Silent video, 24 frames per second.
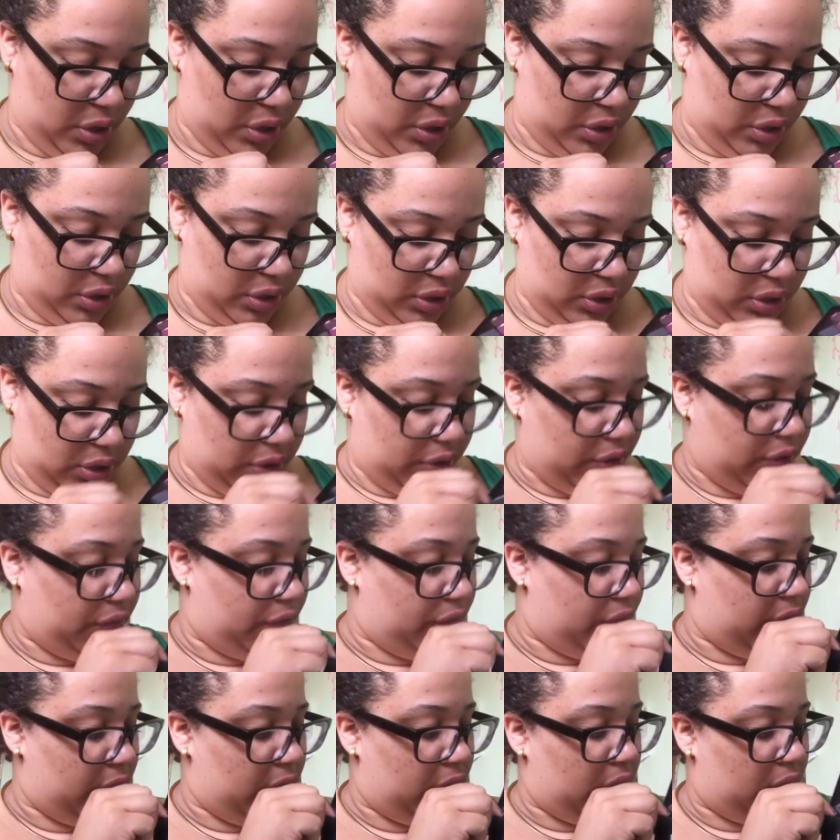this is a
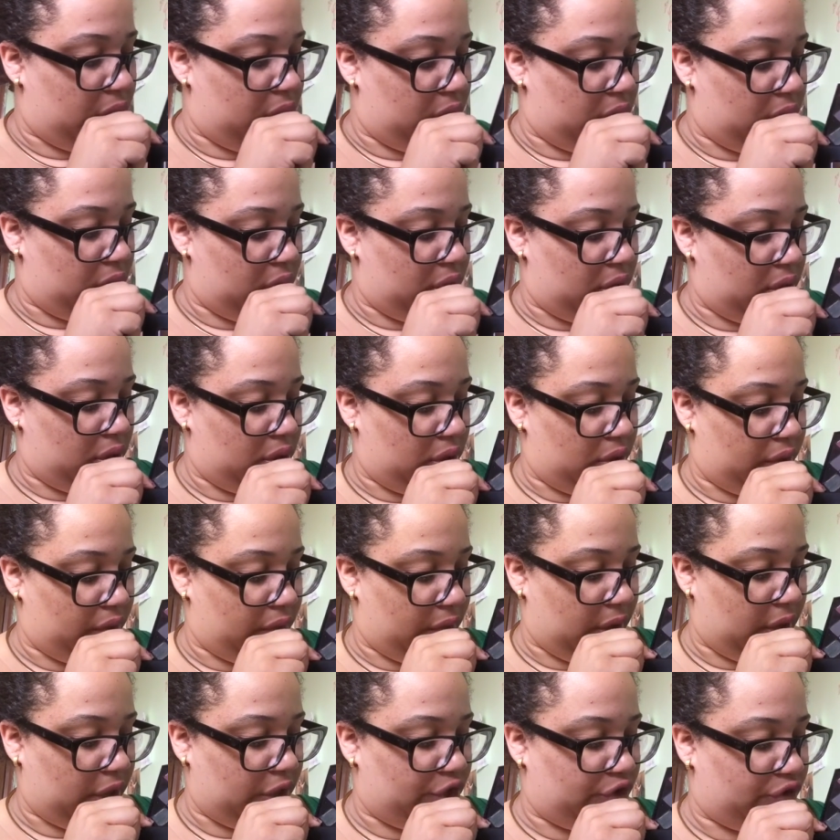green
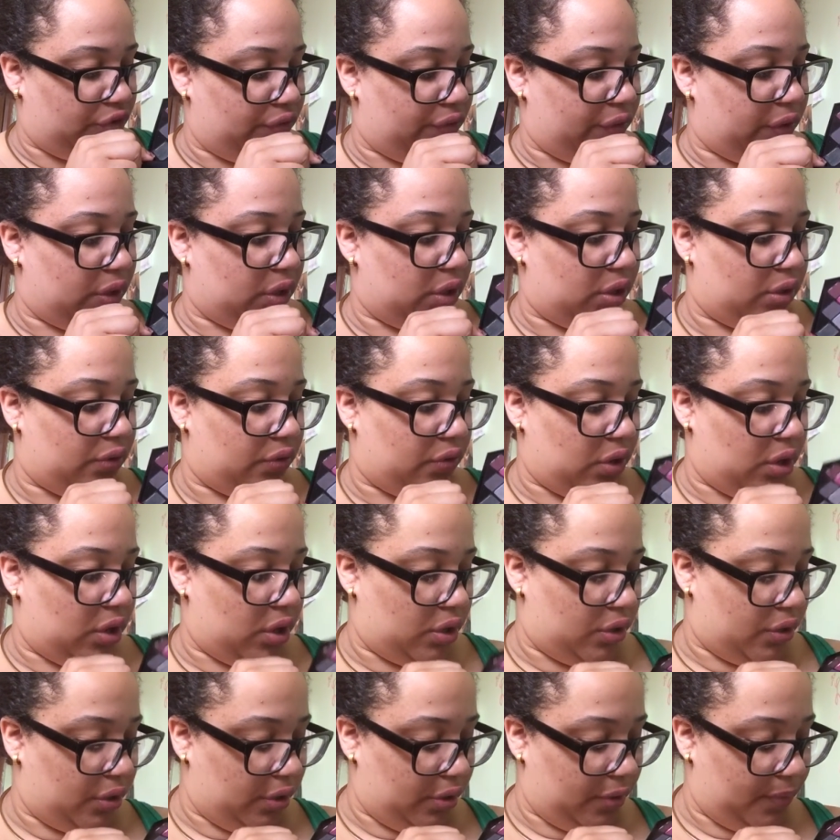grayish green
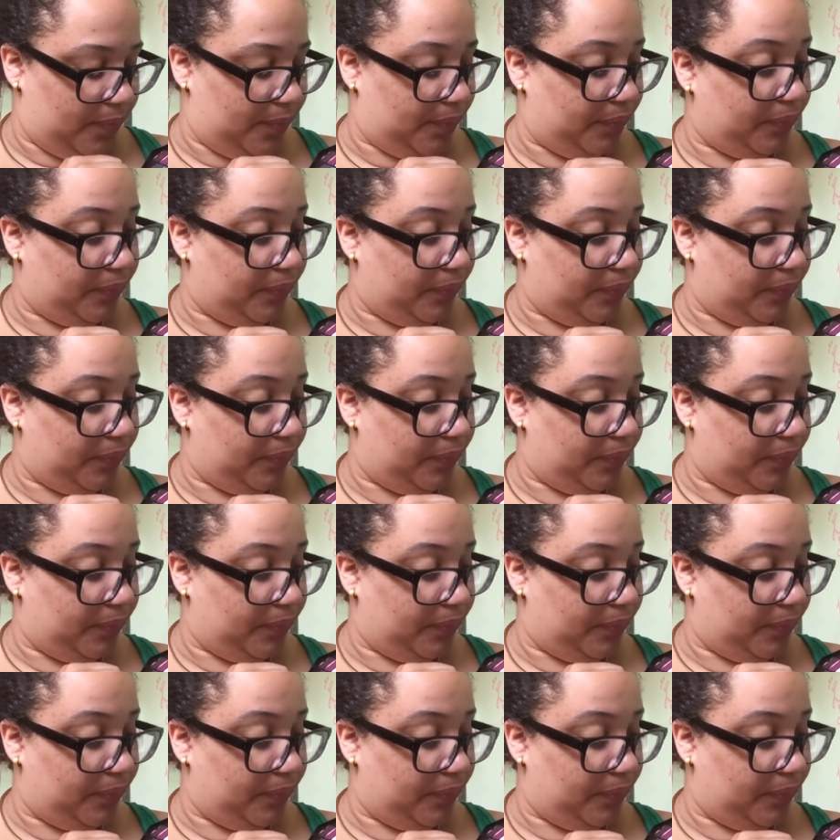color